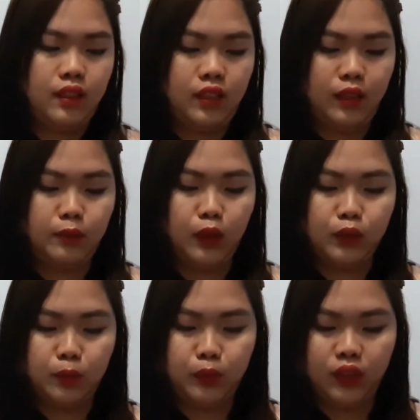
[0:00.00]
I'm going
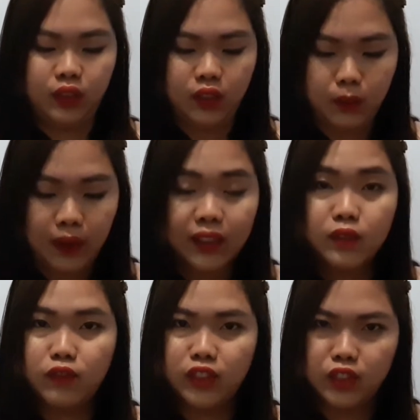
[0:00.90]
to put it in the box
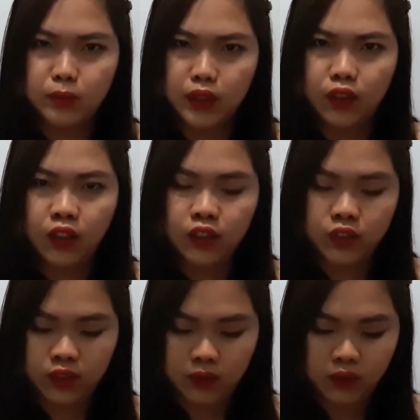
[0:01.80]
first
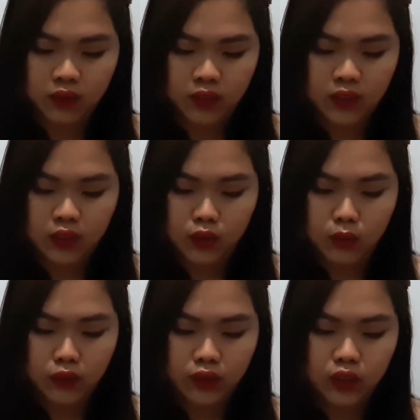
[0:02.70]
because I'm
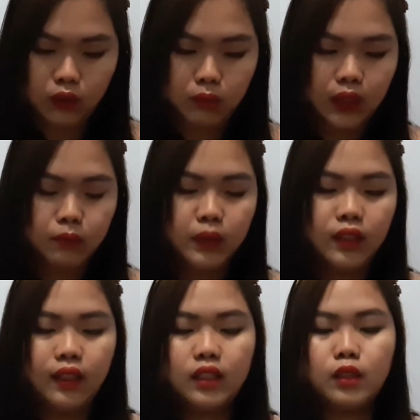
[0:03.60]
afraid it might be
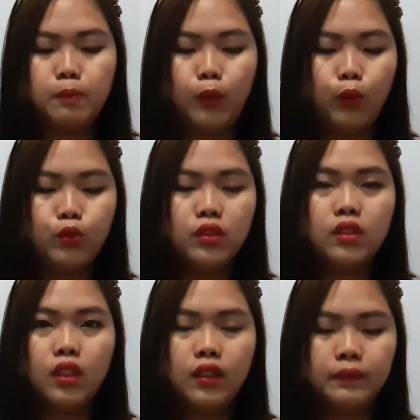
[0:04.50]
exposed.